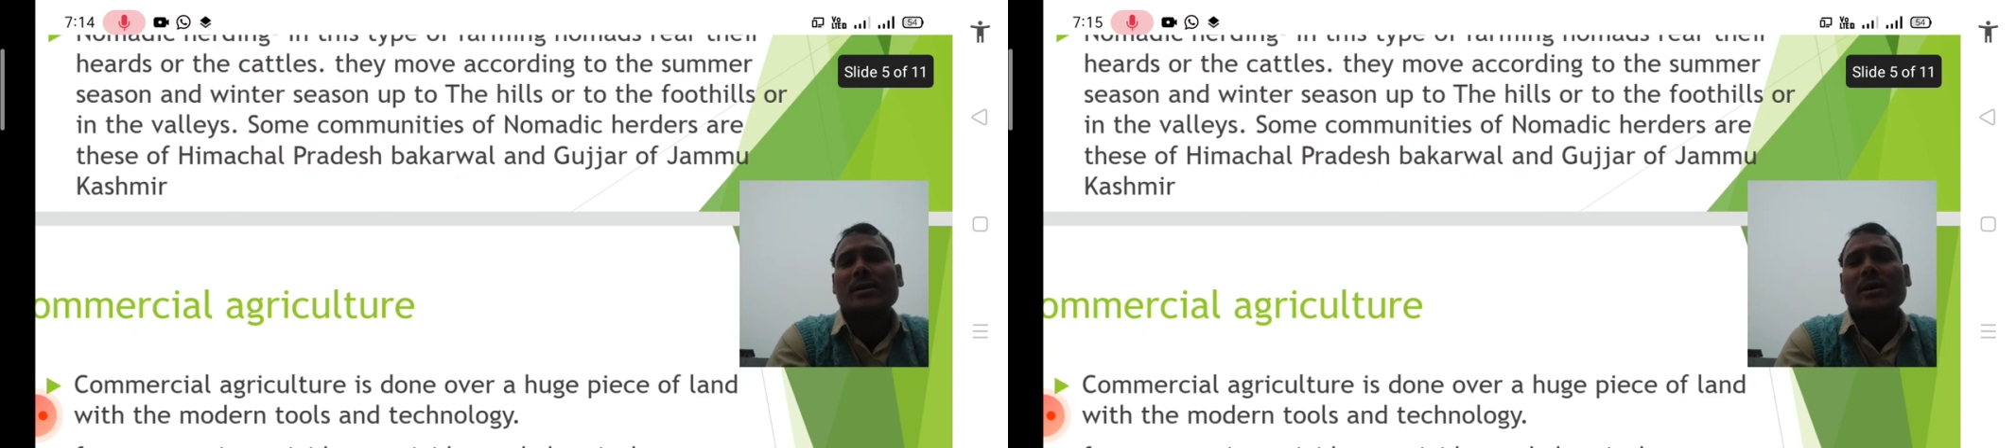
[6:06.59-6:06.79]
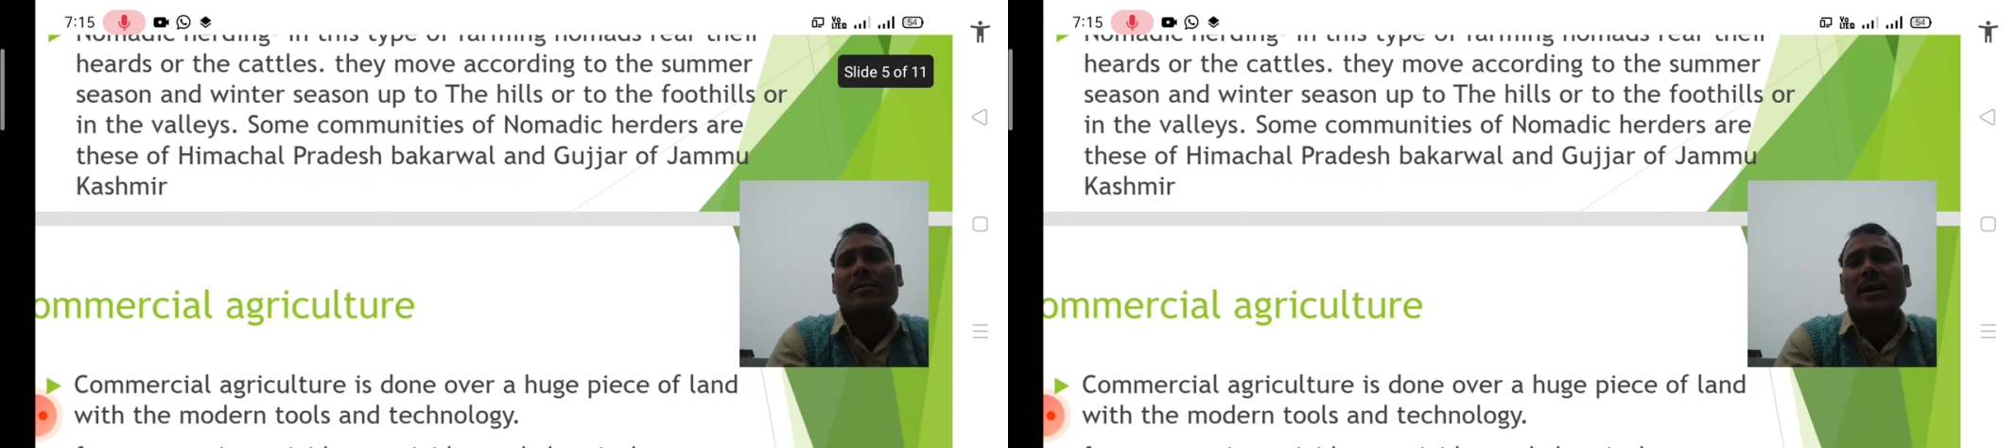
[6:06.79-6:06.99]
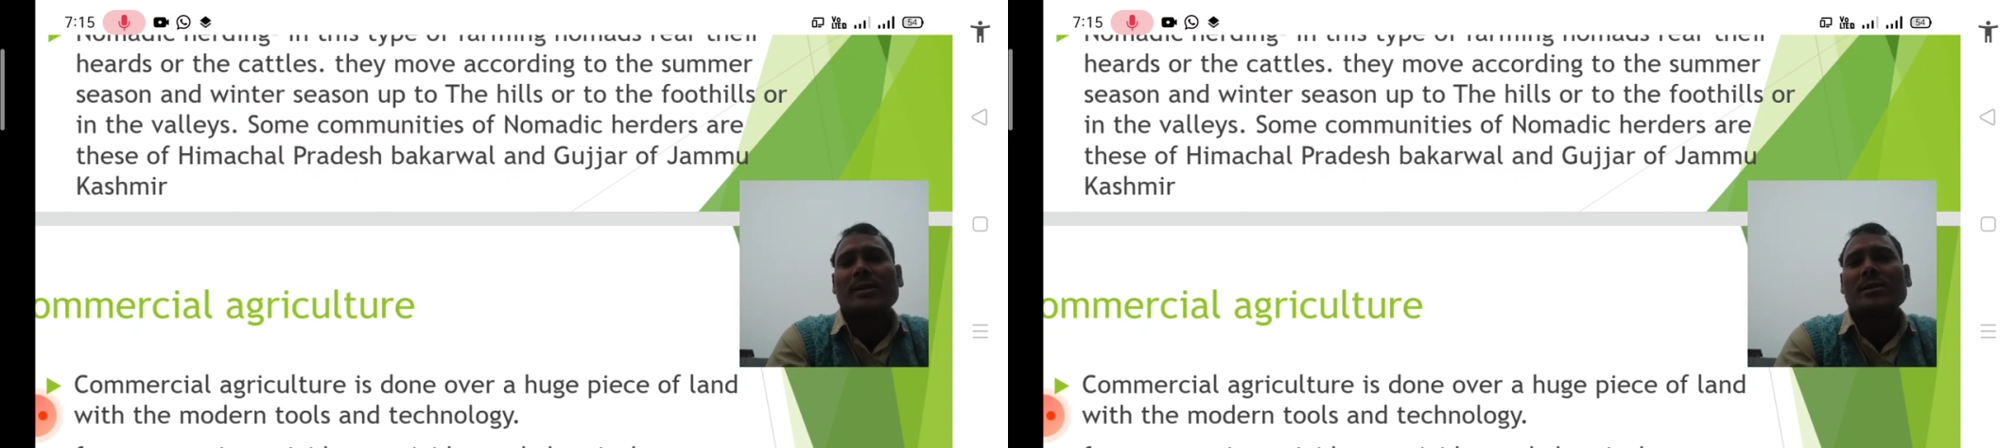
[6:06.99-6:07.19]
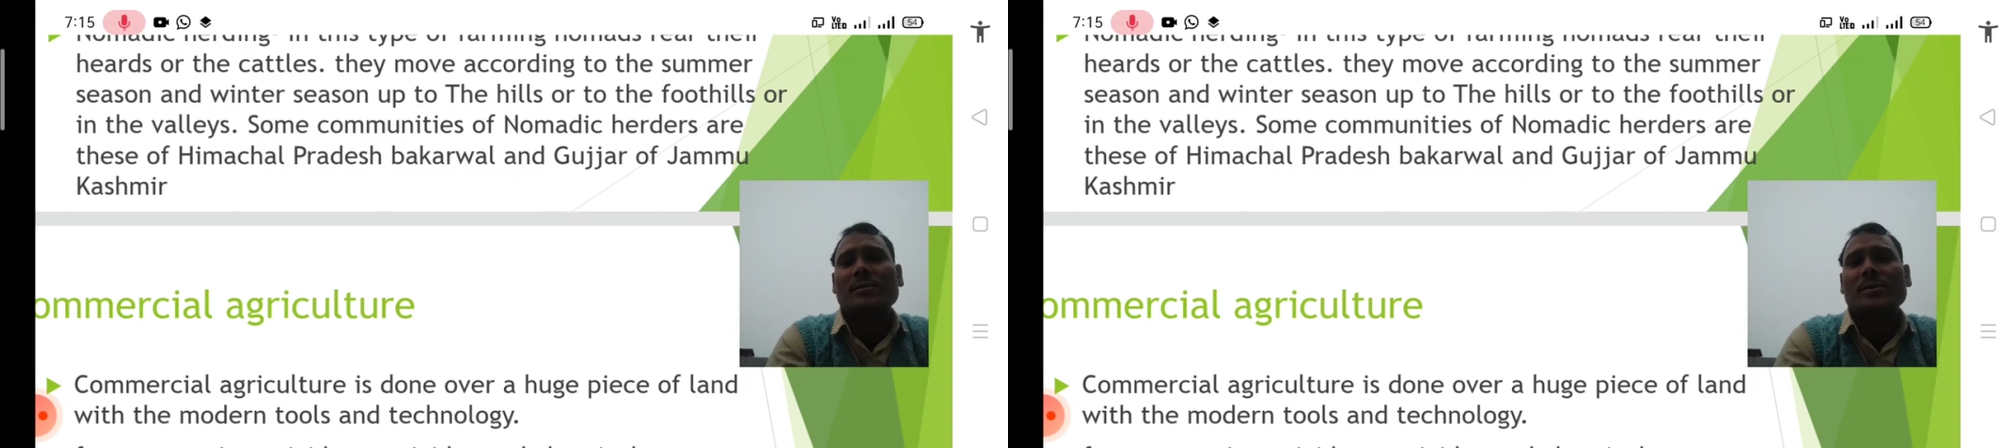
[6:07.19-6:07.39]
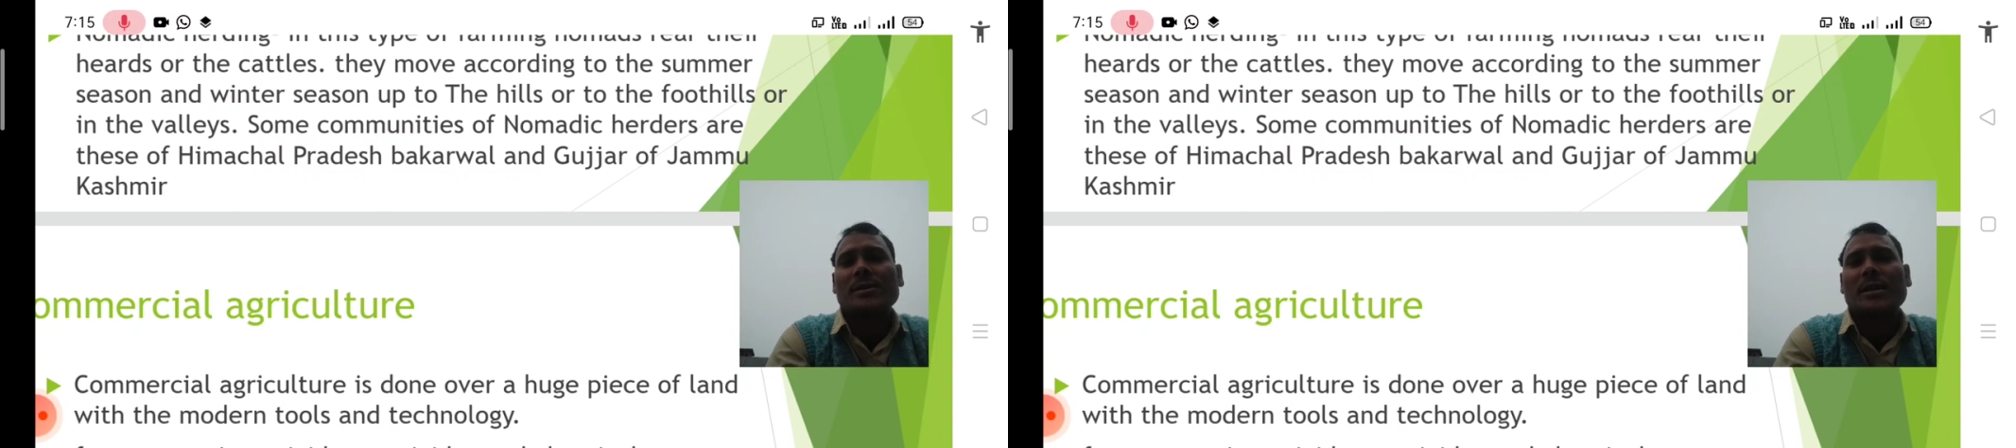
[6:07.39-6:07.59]
Himachal
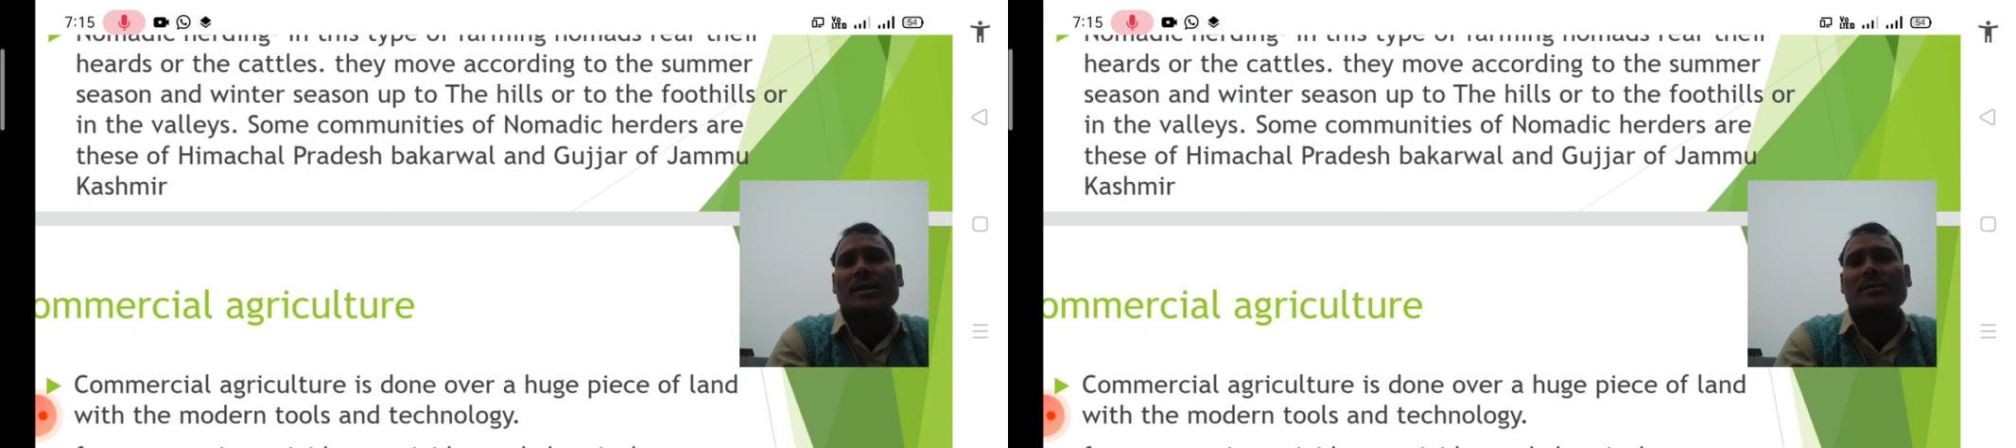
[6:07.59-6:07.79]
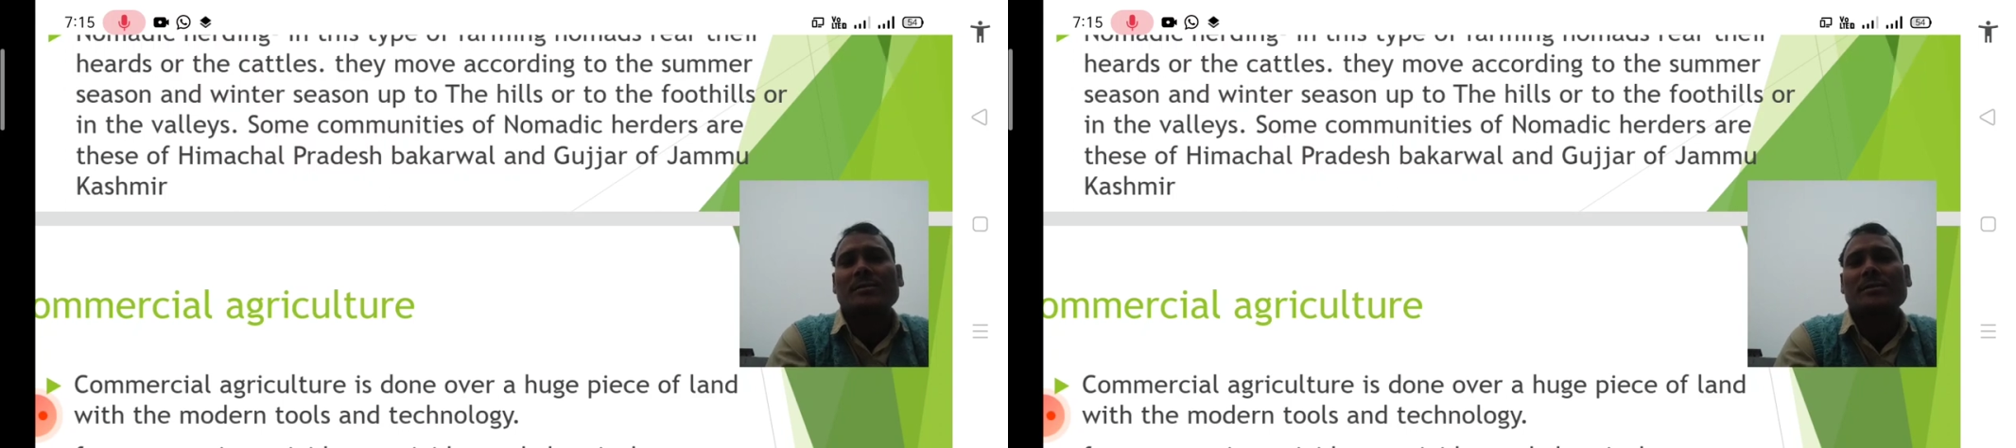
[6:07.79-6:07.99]
Pradesh